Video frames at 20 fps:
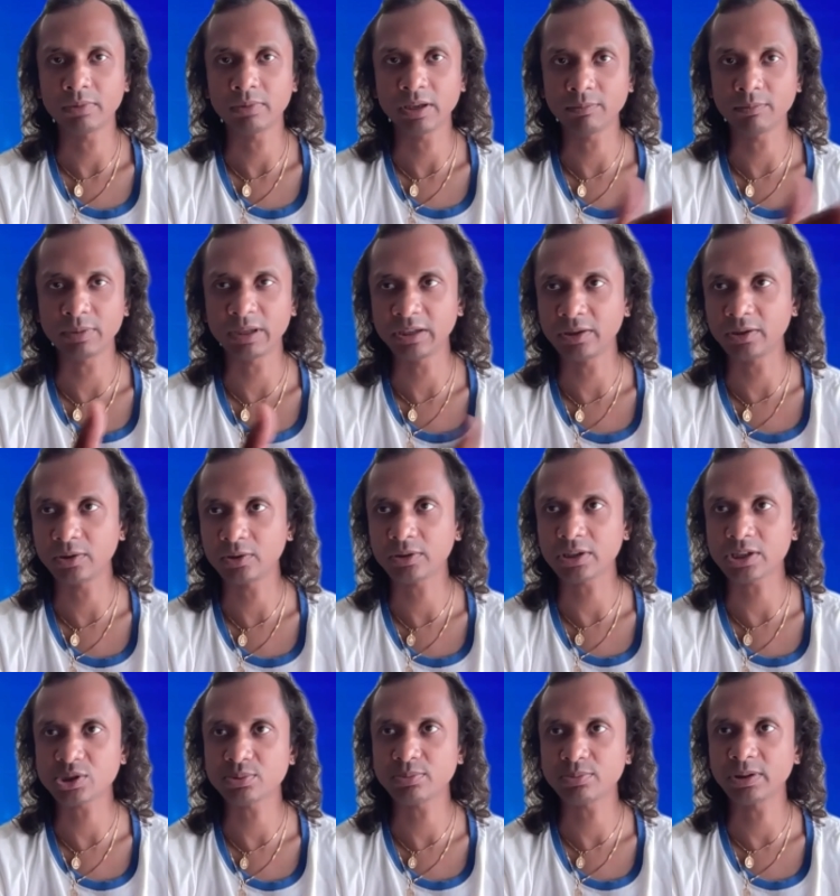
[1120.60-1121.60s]
we have been in
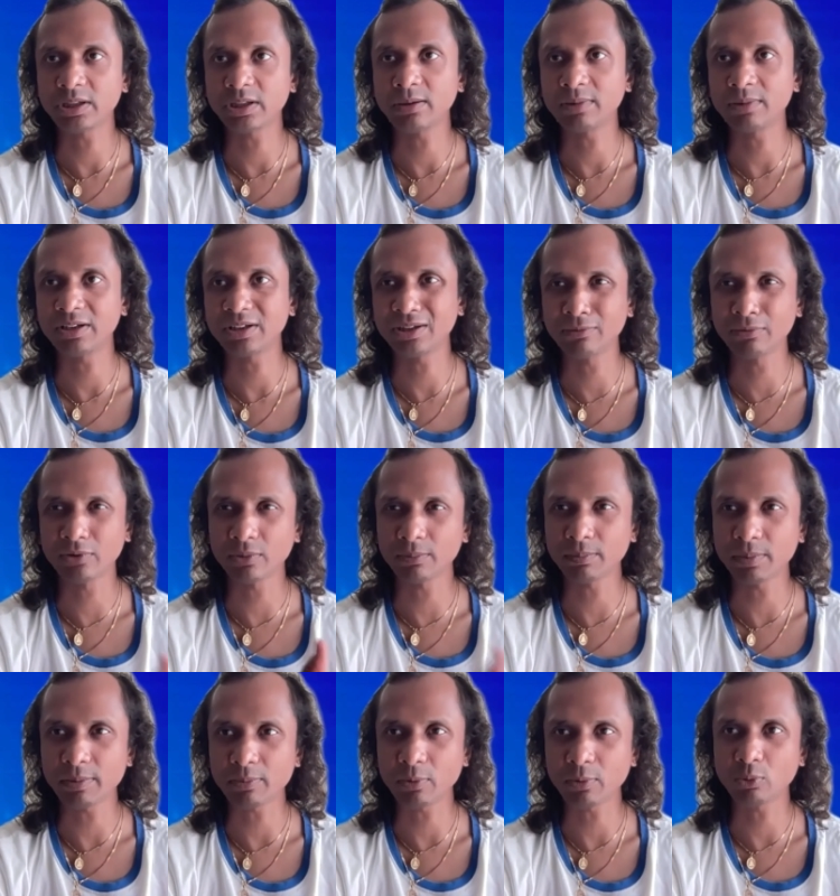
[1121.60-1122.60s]
touch with them and they were
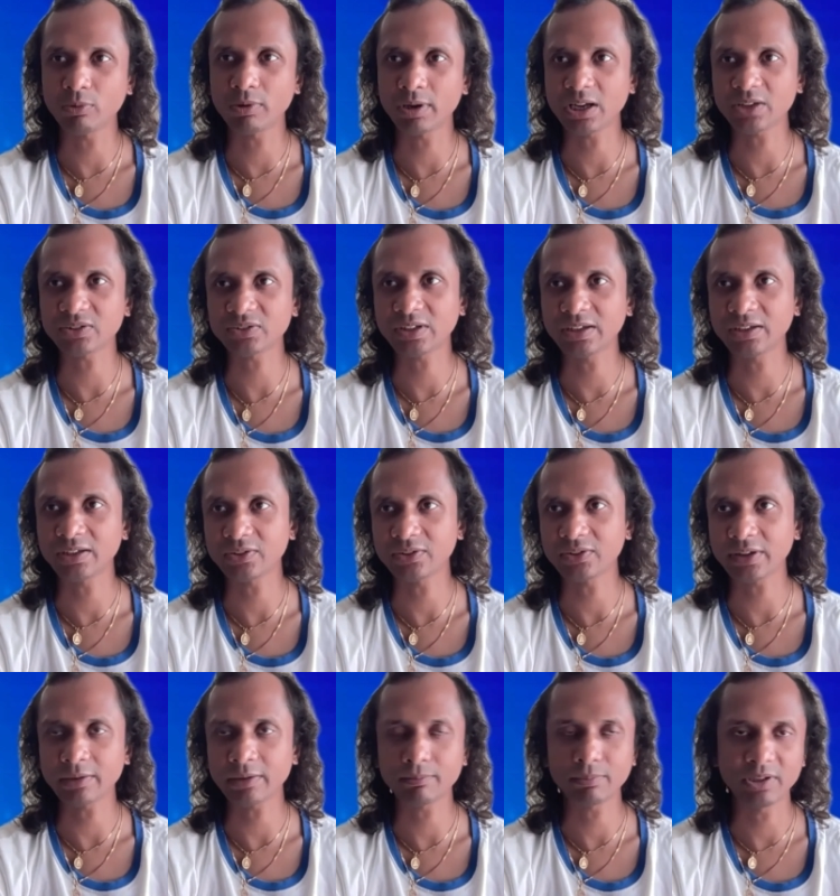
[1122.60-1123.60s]
the people who were asking
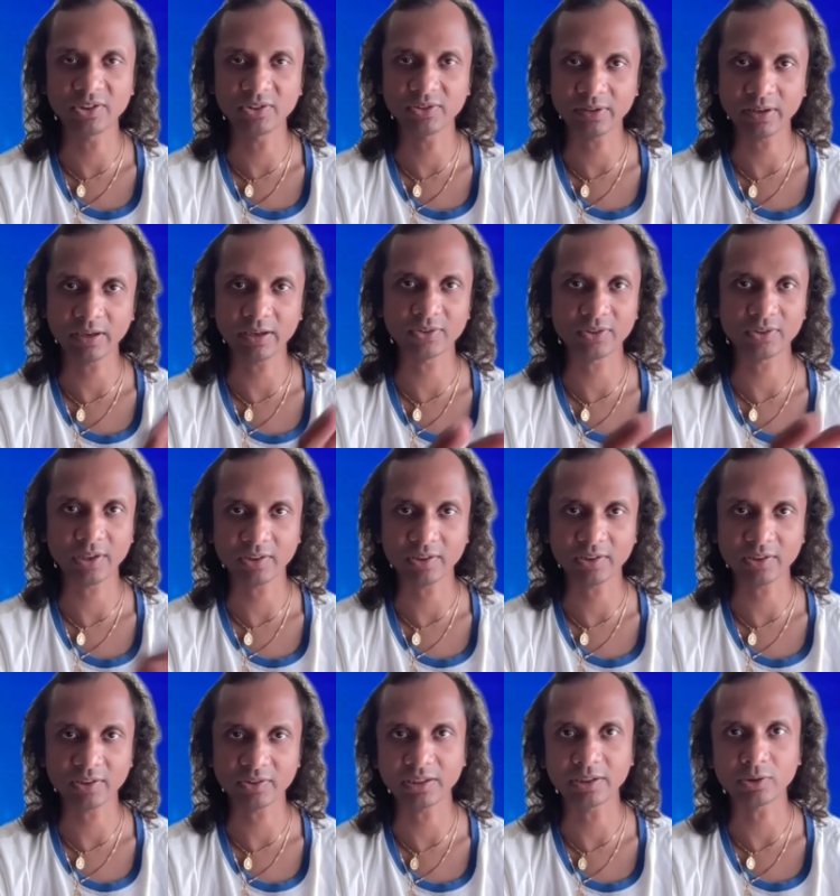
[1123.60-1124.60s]
us like please tell us the
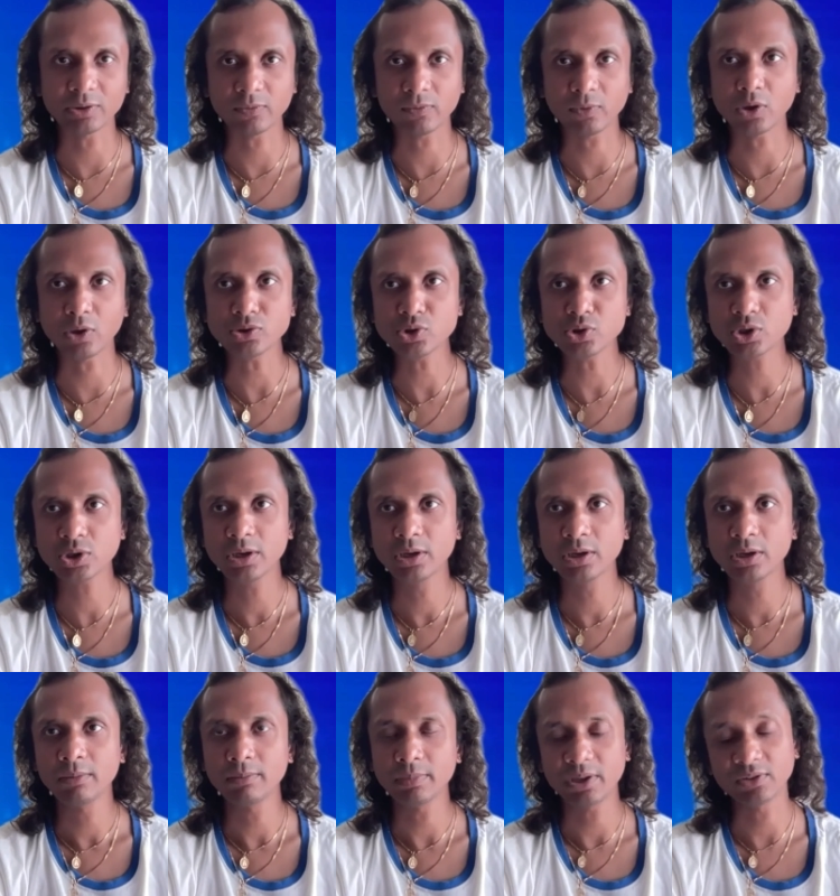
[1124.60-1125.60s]
exact date of
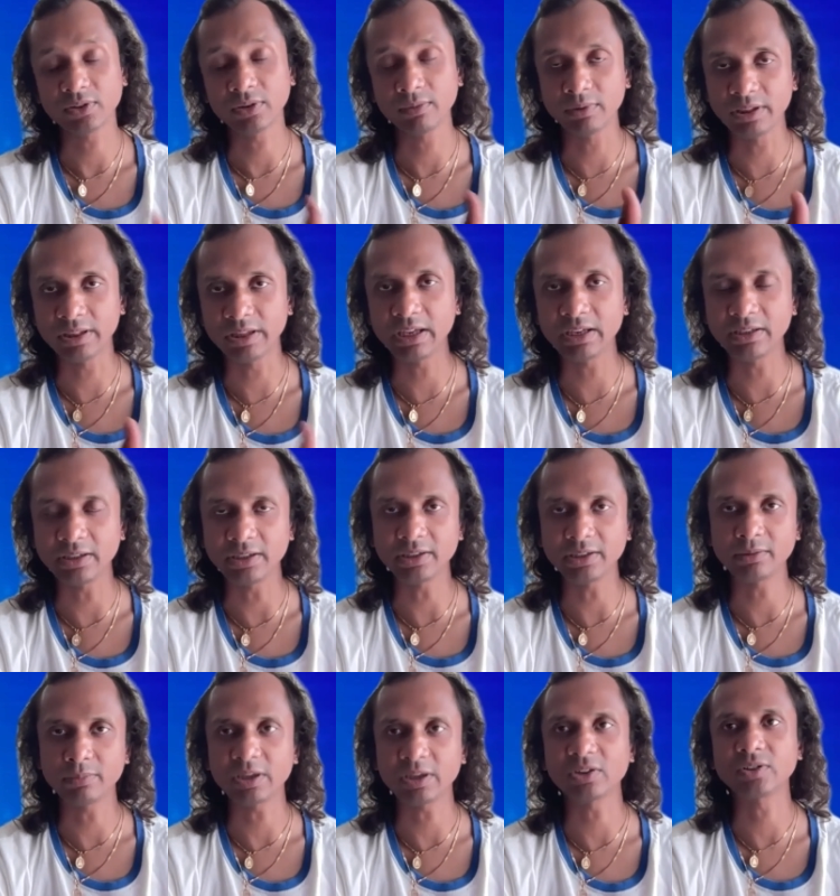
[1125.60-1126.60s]
launch because even they
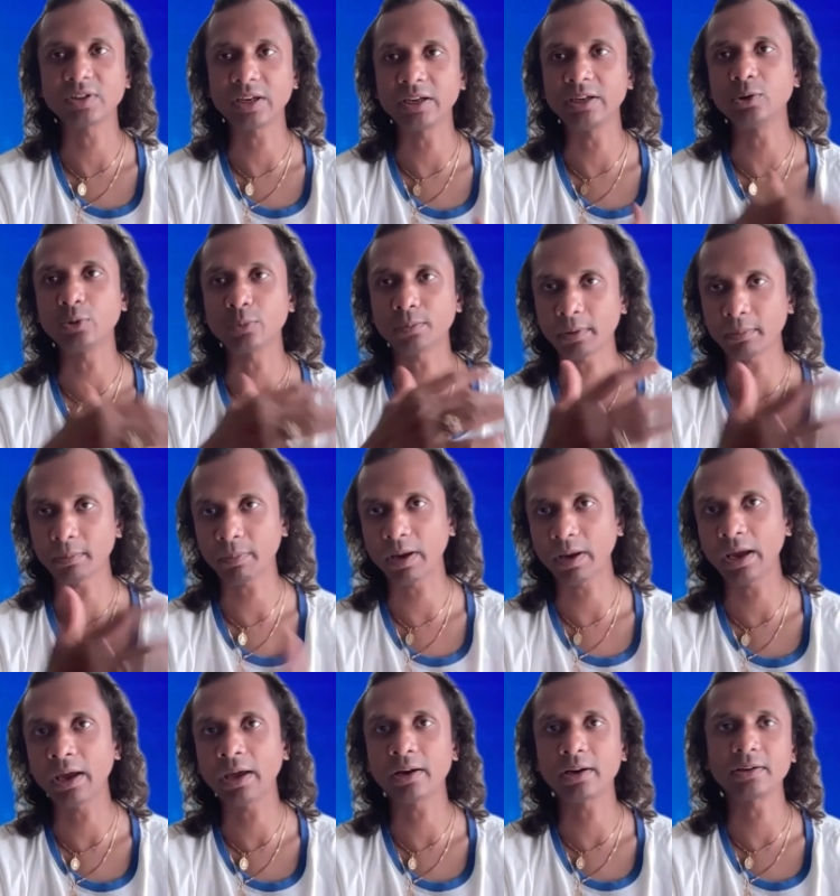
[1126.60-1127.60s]
need it because they need to
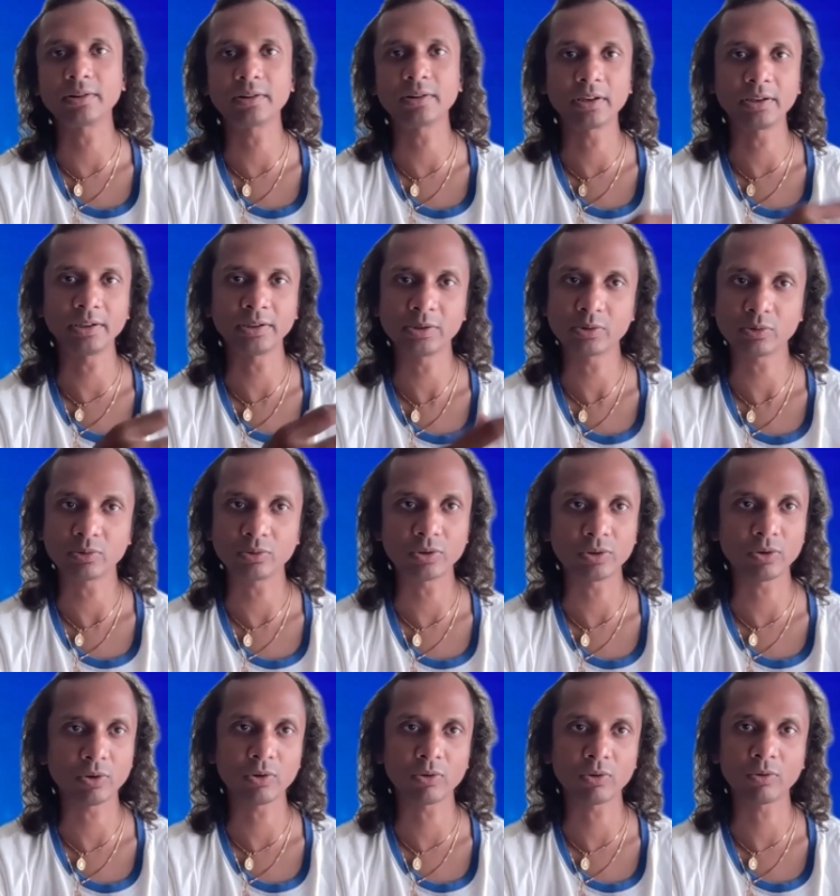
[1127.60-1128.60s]
prepare and they need to
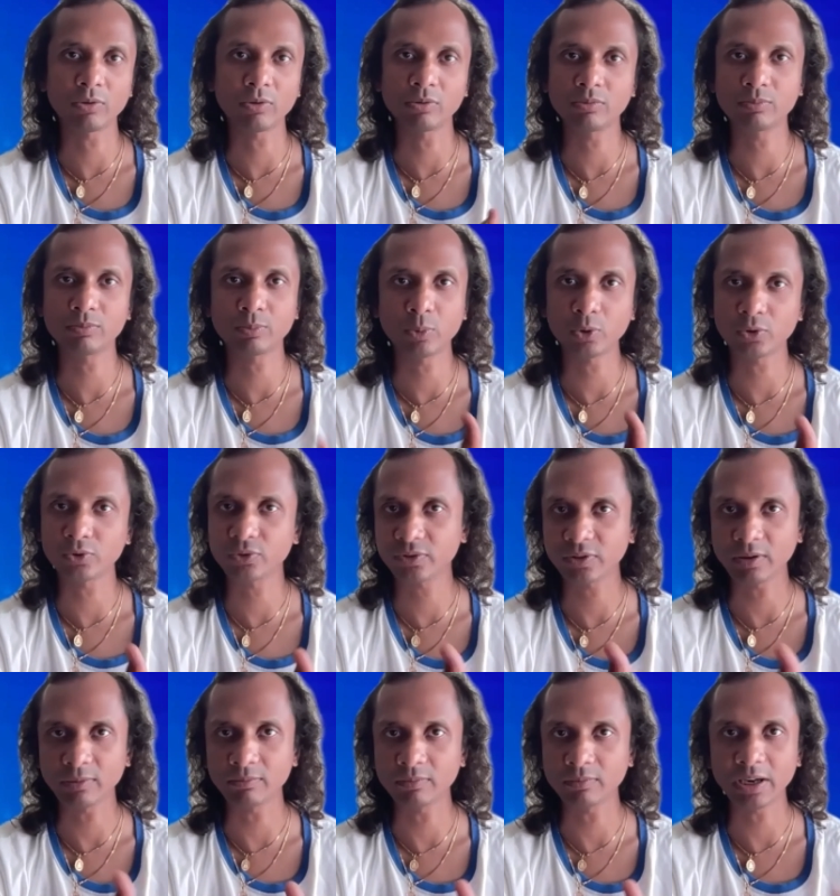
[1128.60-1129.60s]
you know post
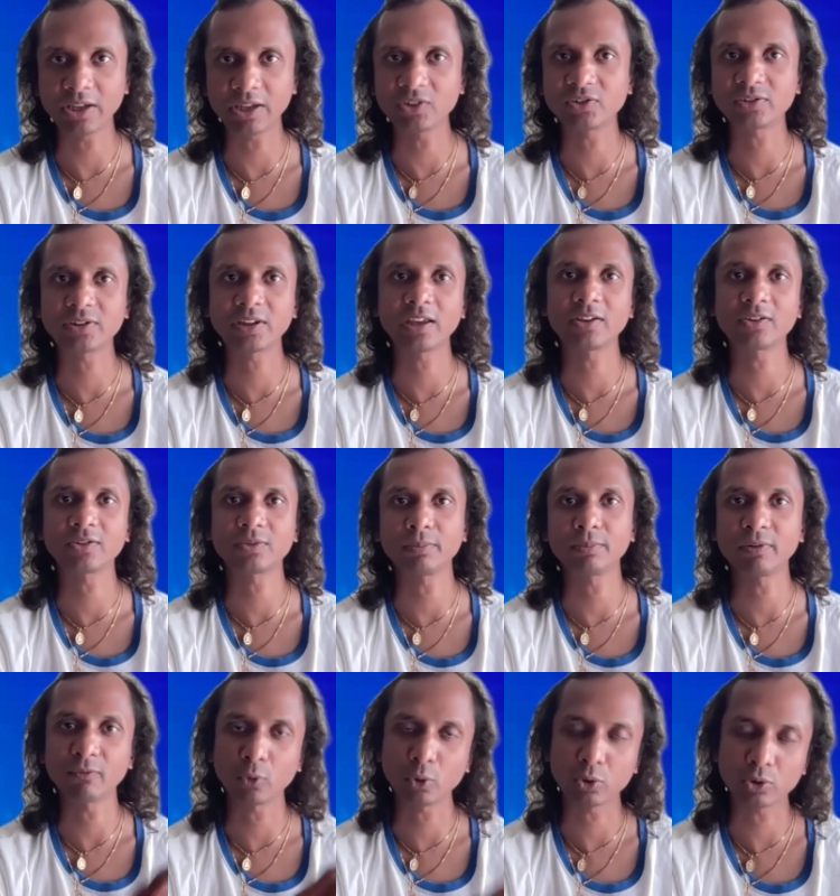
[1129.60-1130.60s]
some nice things
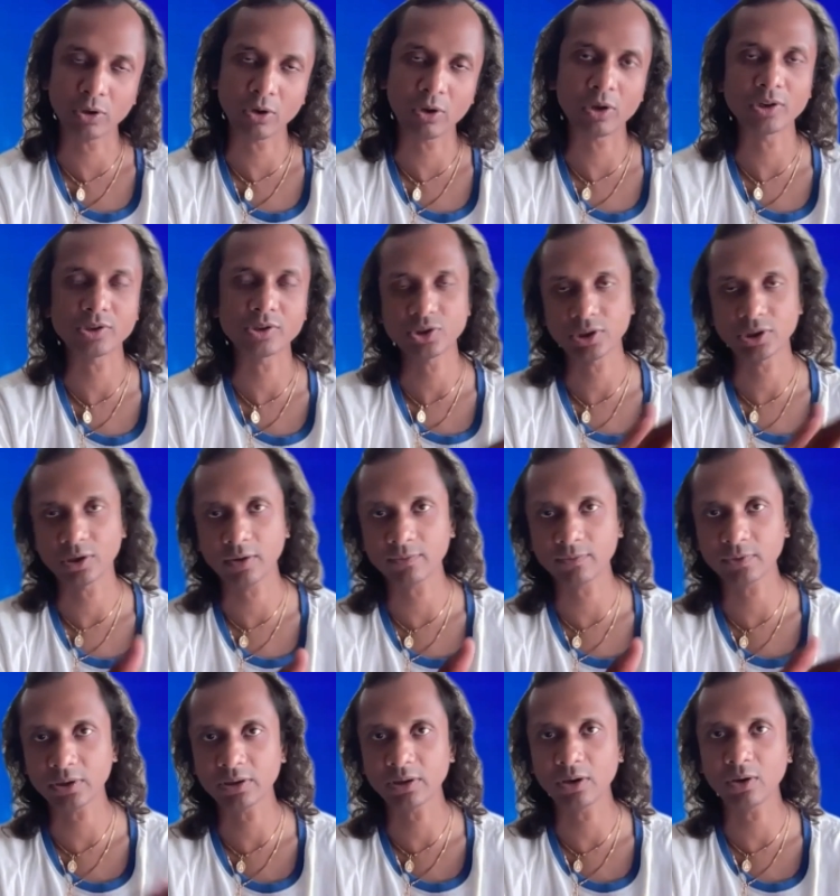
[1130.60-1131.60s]
before the launch and
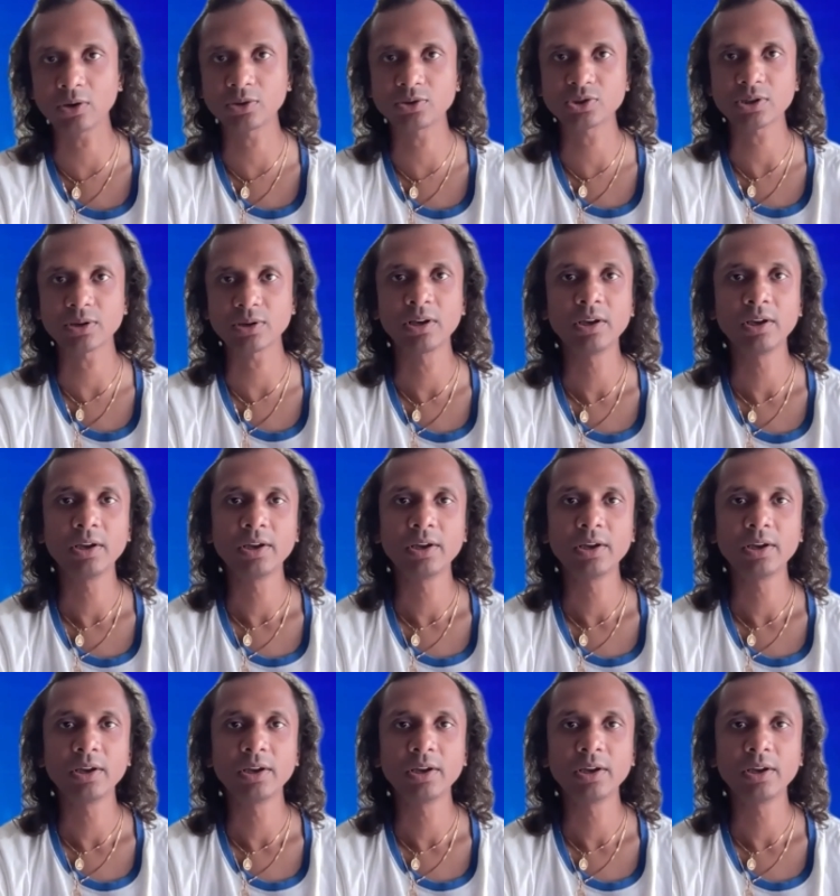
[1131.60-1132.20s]
after the launch